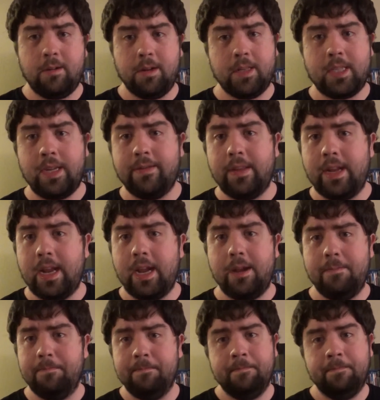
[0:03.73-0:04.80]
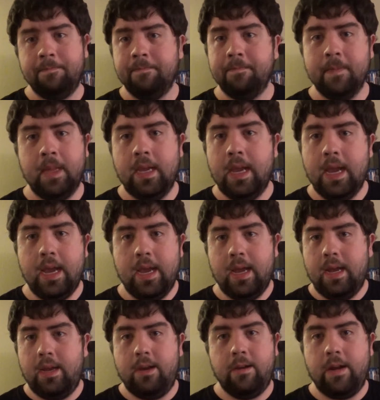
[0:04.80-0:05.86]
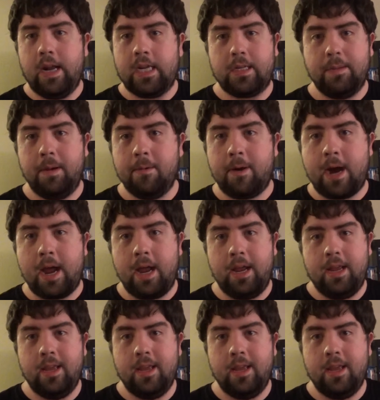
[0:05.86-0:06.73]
can save the day. Don't ask me why.